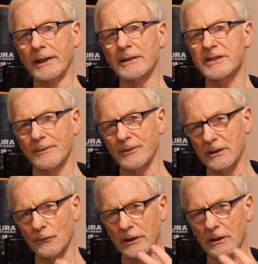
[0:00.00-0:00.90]
It's something
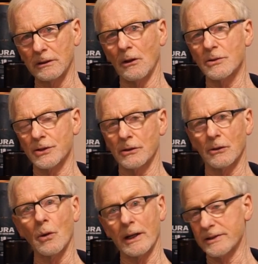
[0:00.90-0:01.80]
that we also
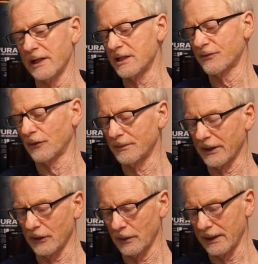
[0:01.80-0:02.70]
acquire taste for, by
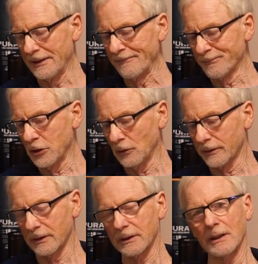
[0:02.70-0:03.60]
the way. You
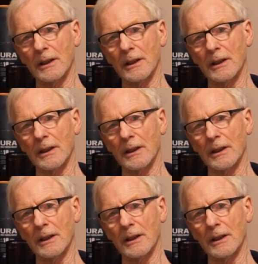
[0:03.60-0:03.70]
look at